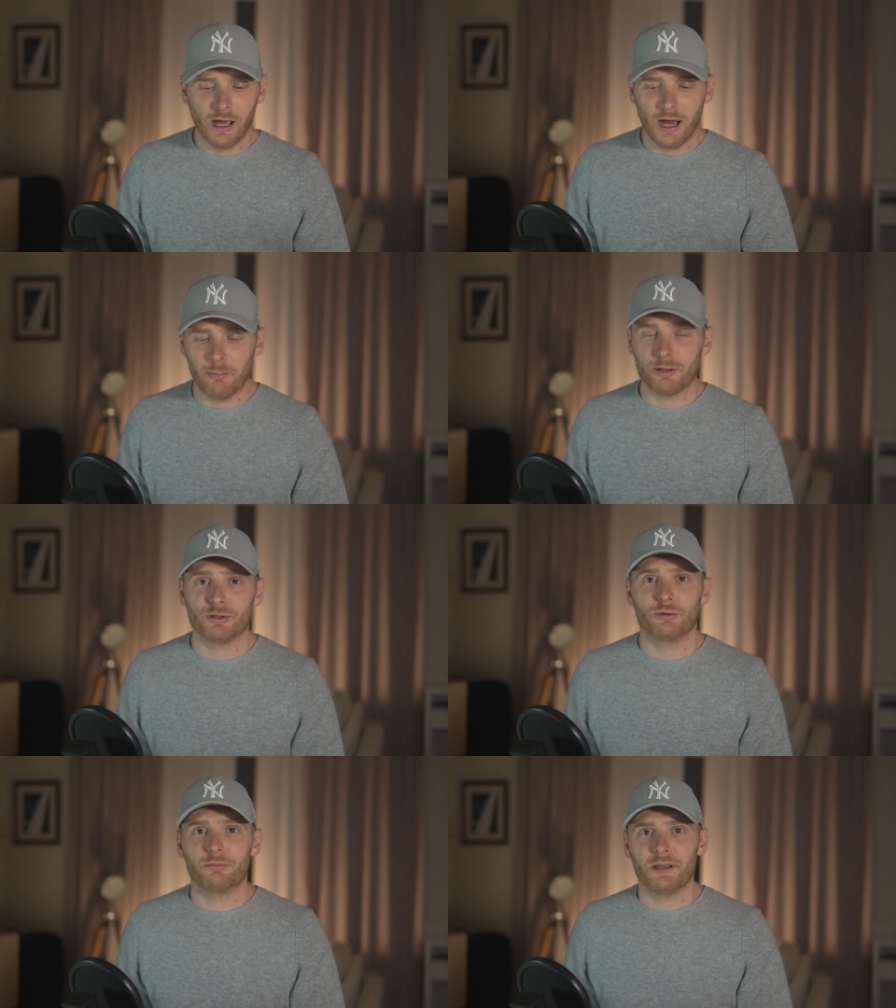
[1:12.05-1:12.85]

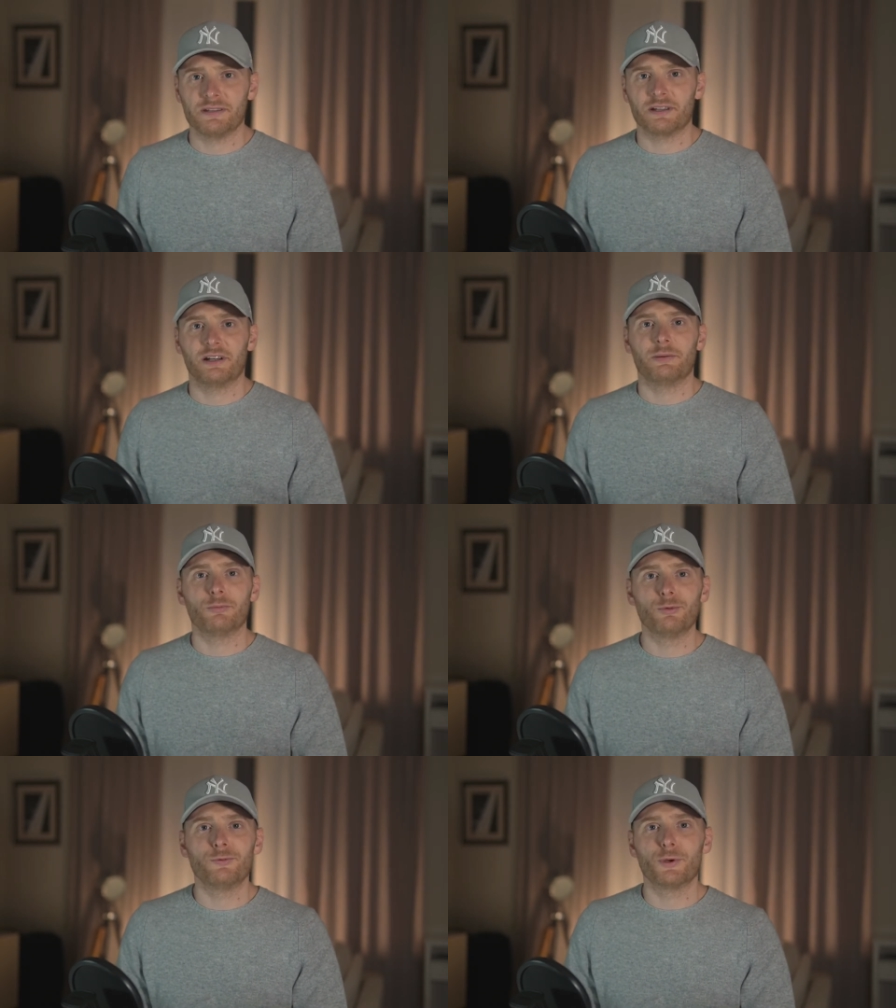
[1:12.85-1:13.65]
Amazon basically
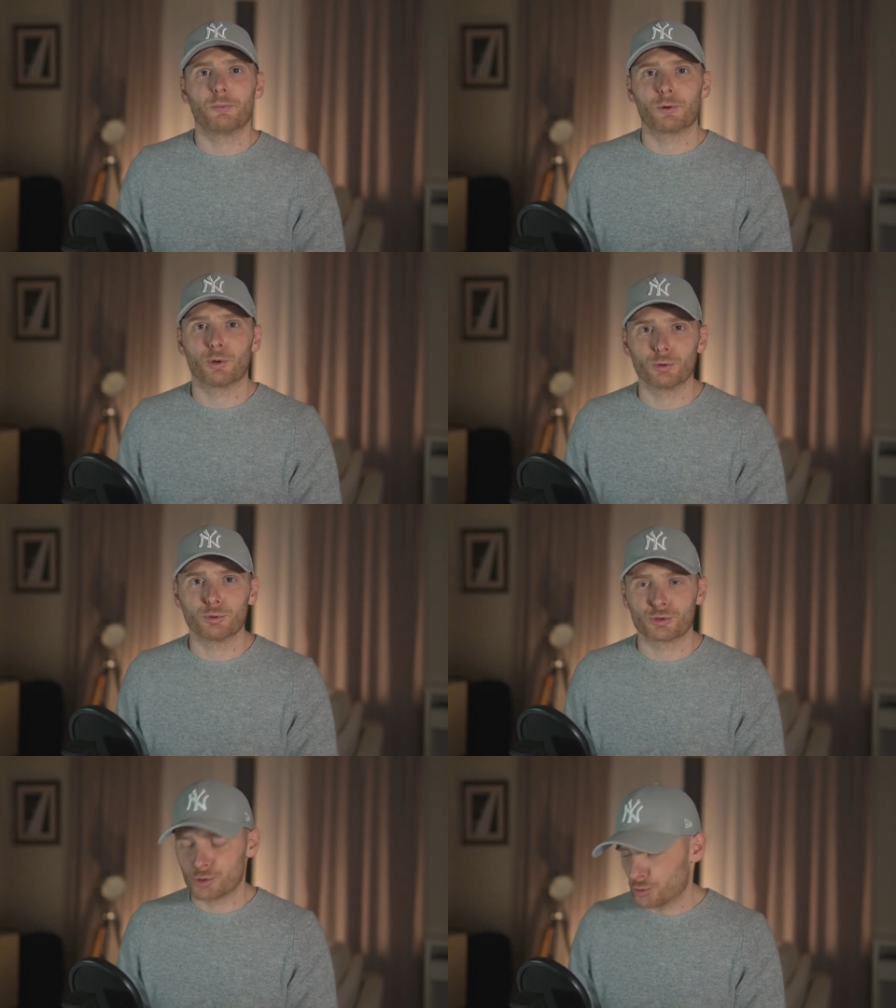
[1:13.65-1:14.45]
move your
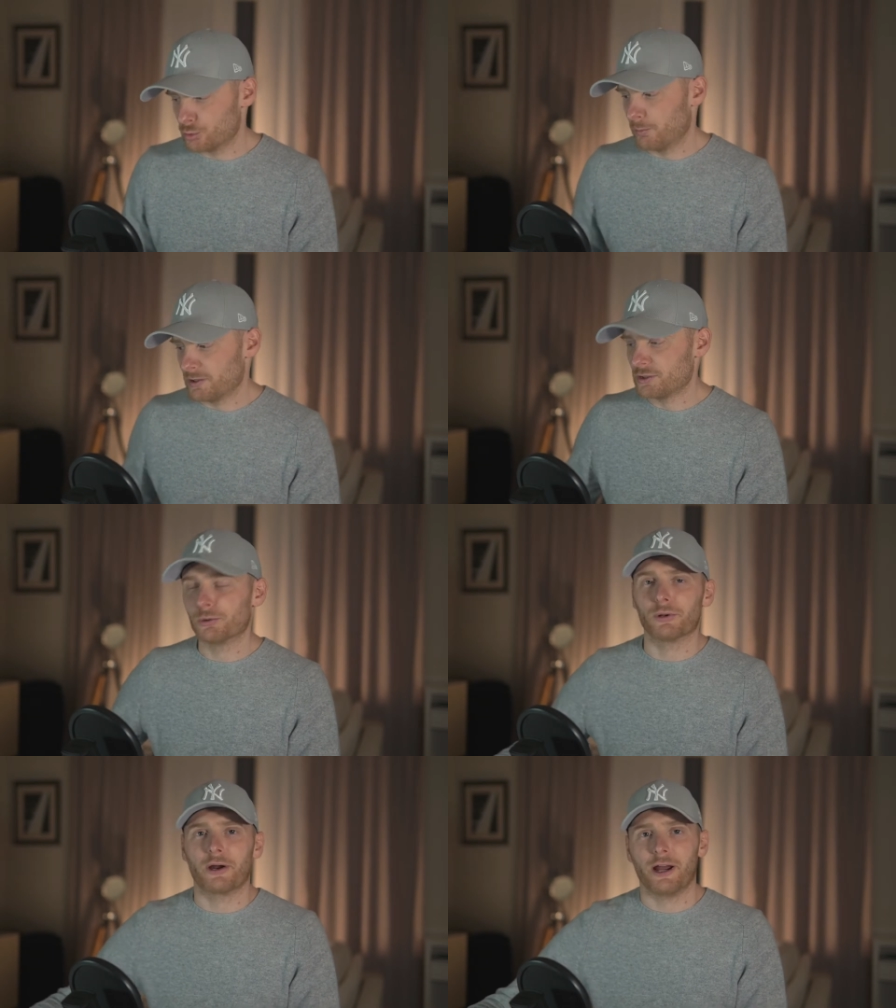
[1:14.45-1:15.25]
products to a
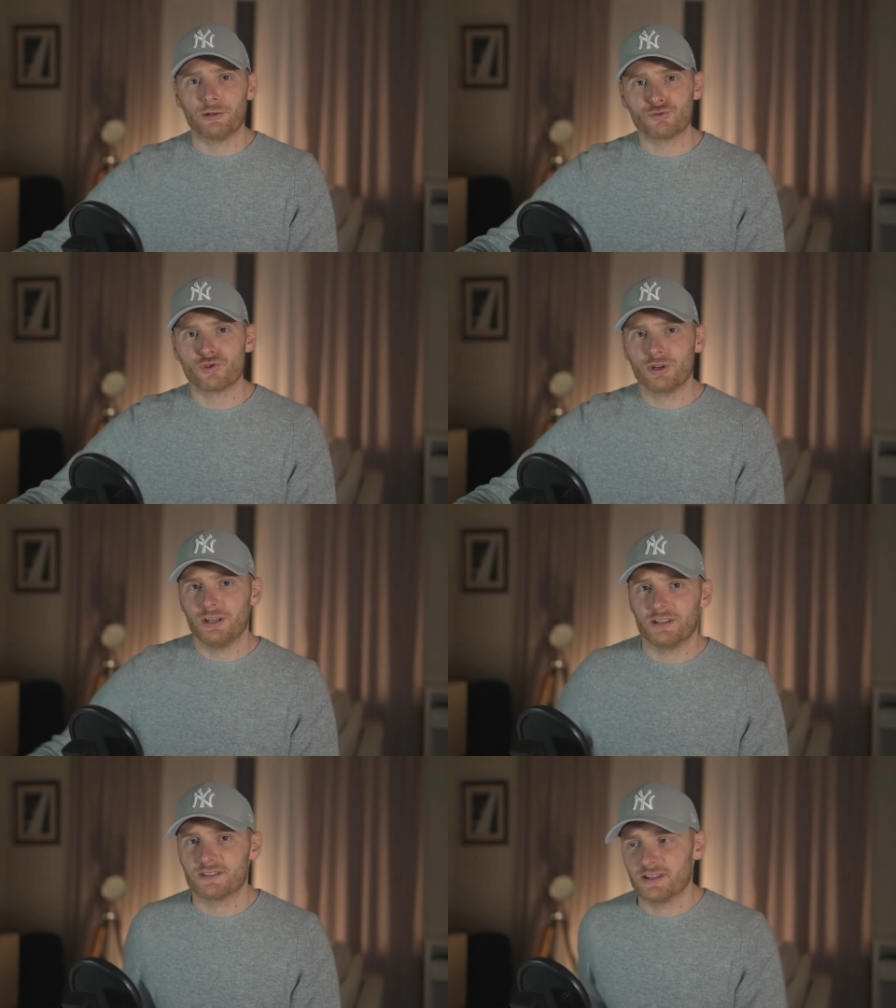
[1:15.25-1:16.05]
particular country
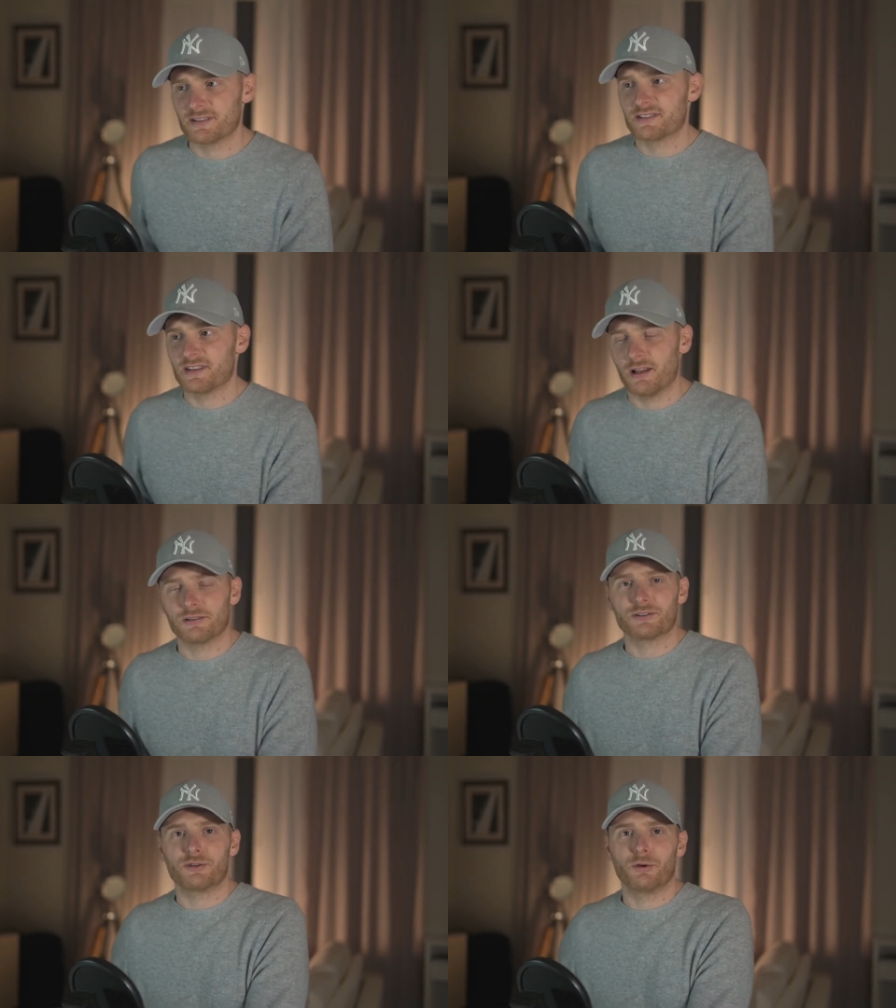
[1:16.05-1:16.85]
and then
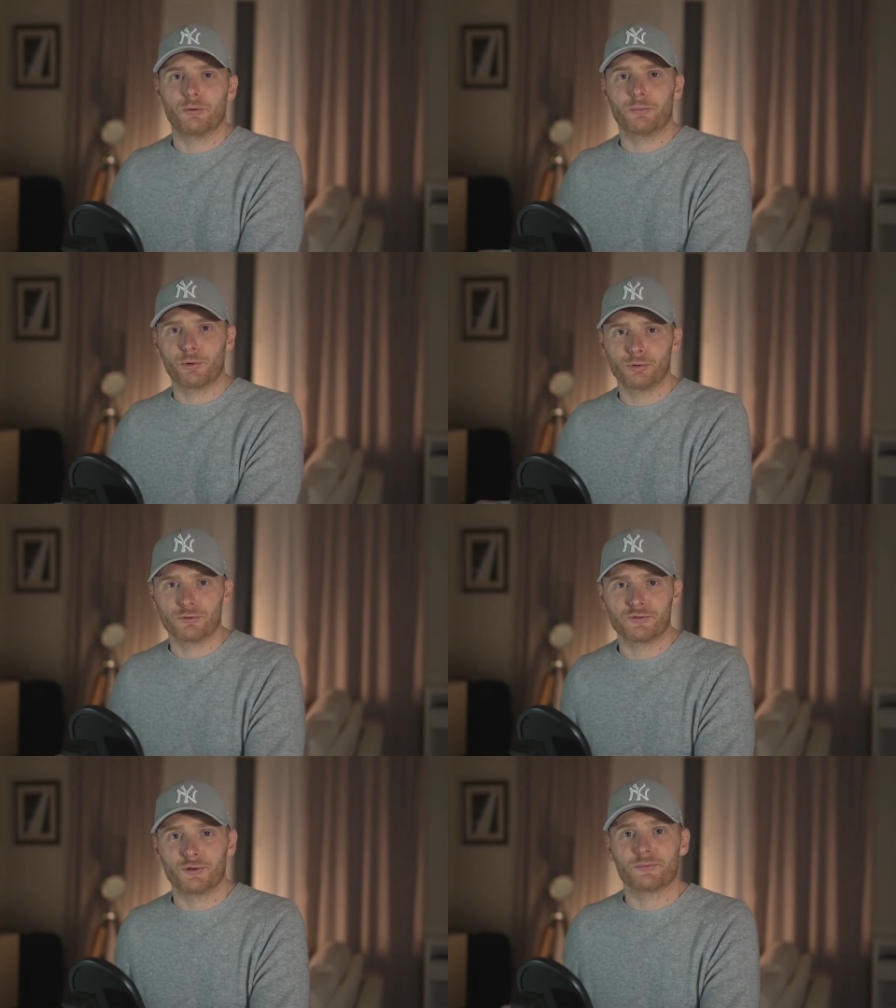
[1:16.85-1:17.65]
sells your
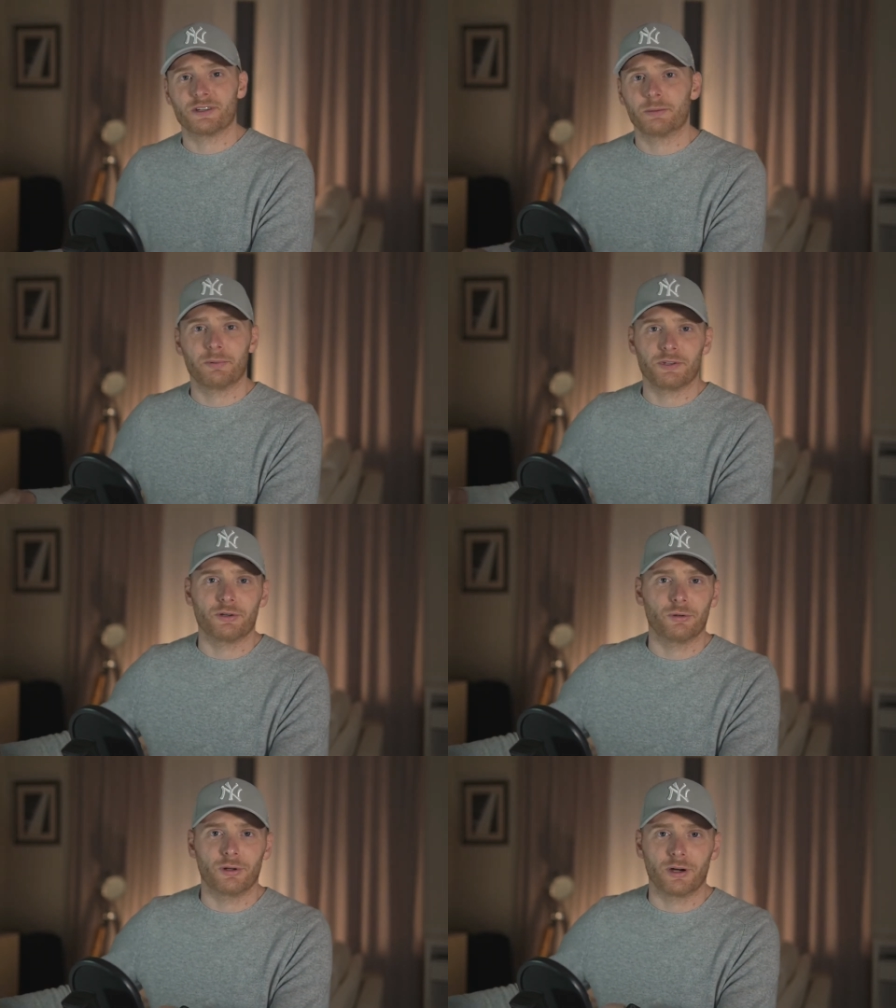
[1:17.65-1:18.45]
products from that
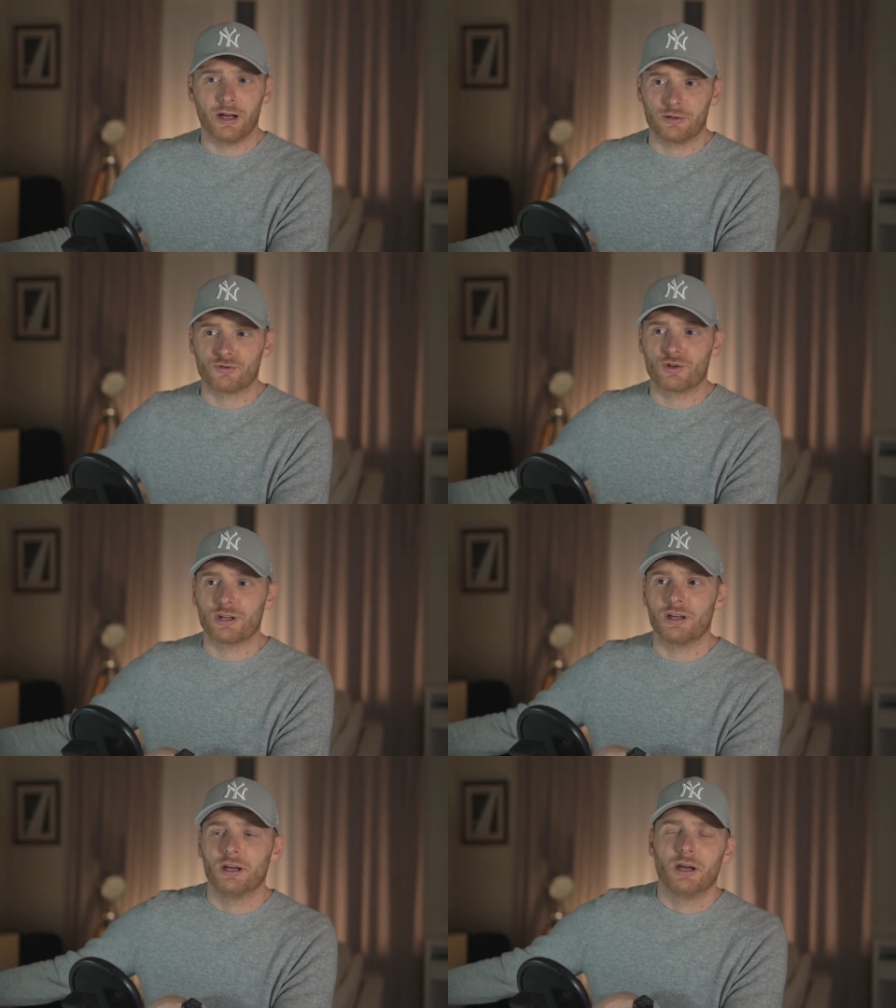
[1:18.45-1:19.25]
particular
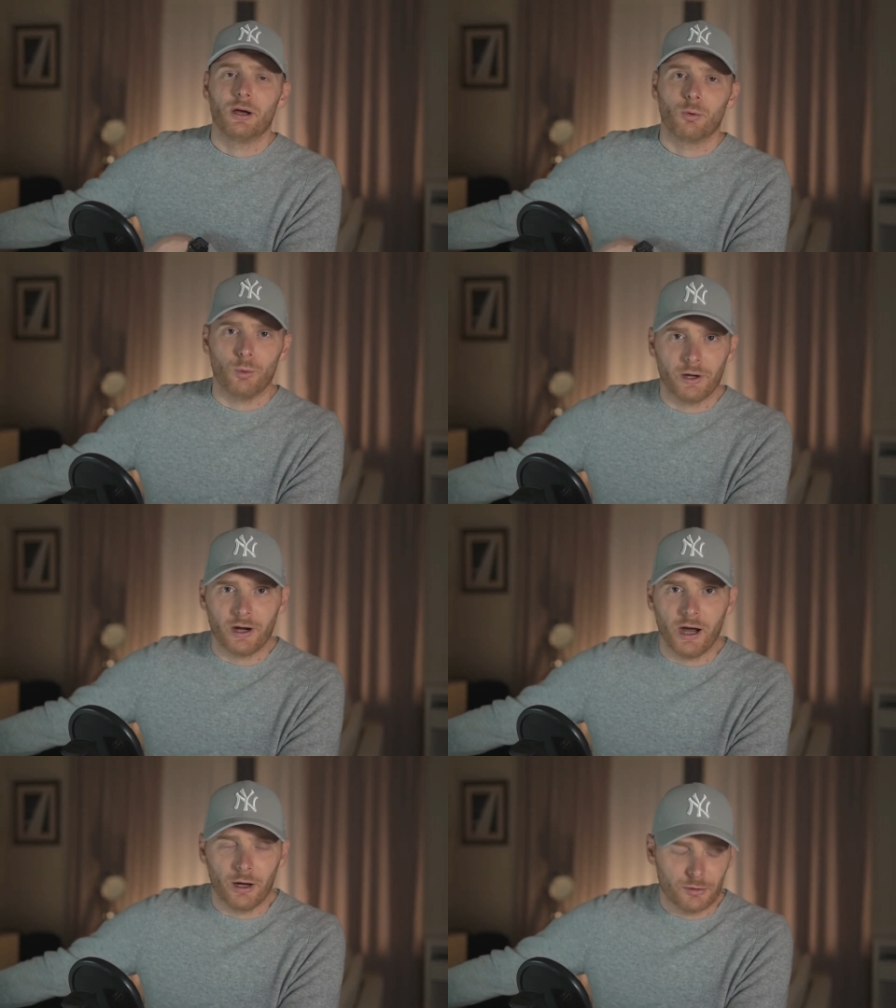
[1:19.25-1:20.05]
country
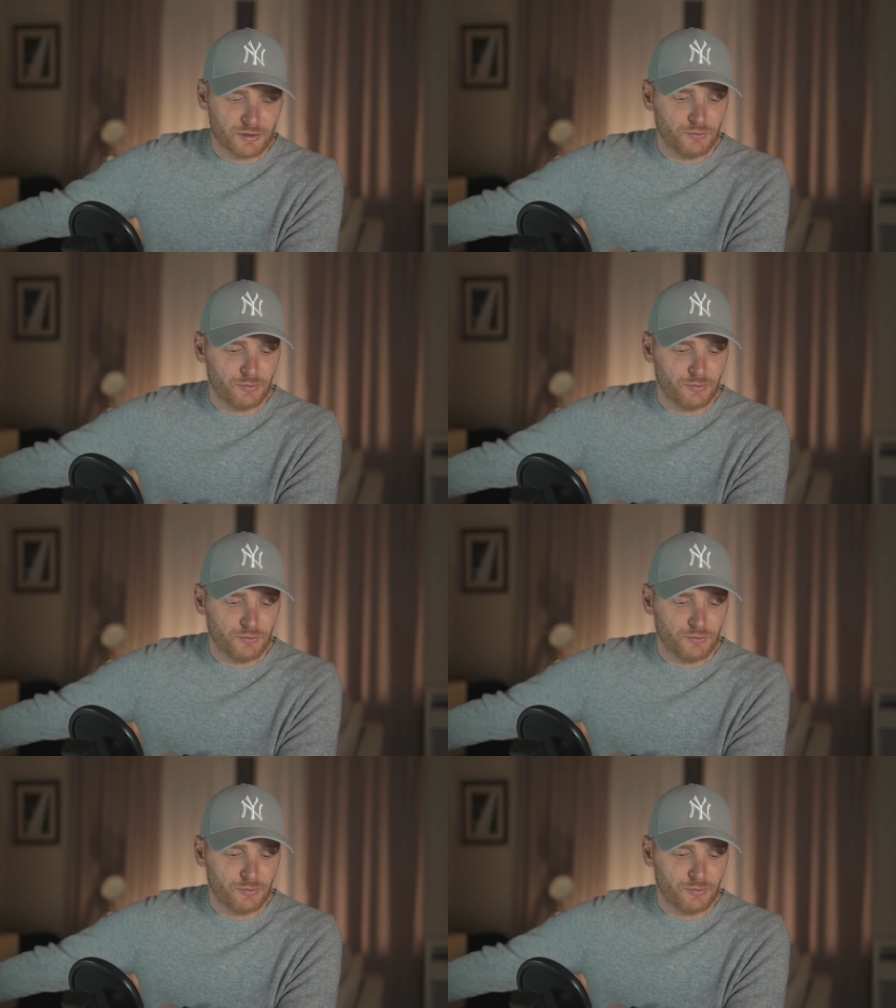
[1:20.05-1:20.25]
warehouse.